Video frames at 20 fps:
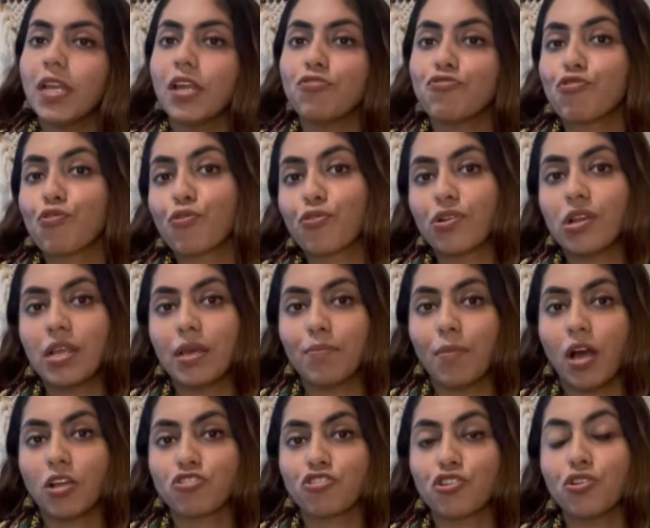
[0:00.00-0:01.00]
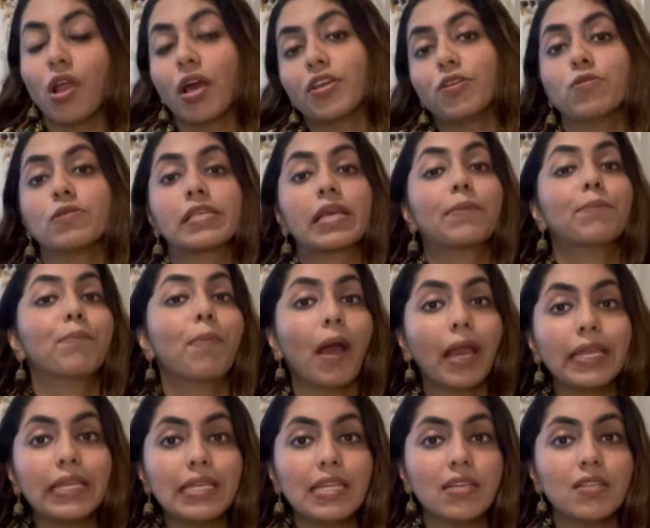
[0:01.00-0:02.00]
in rural Himachal are using
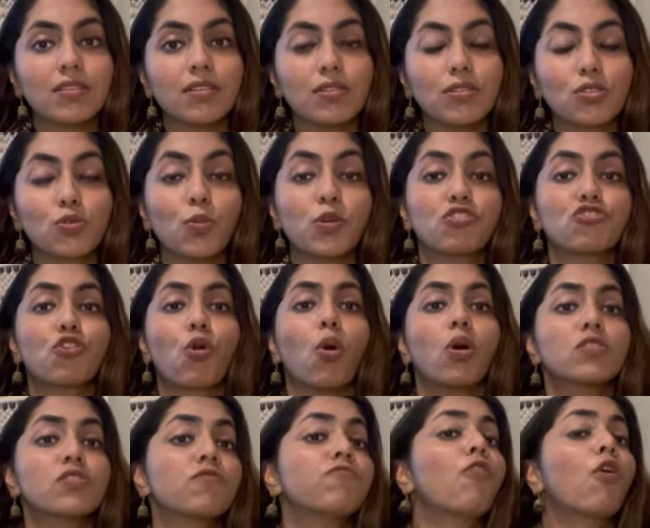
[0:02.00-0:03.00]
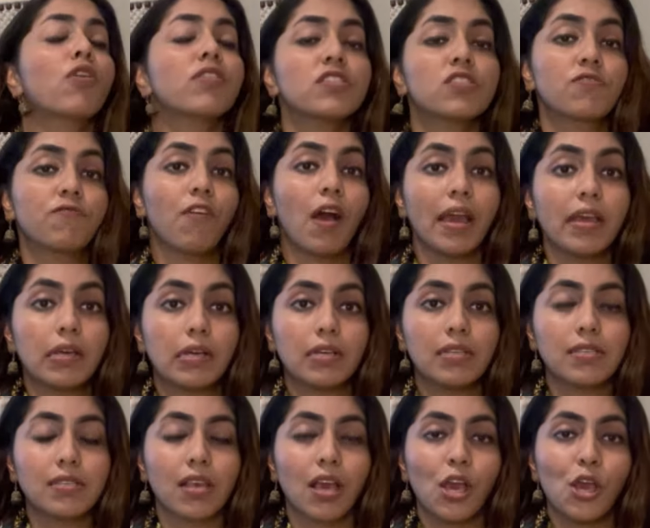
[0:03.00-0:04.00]
pine needles, which cause forest fires,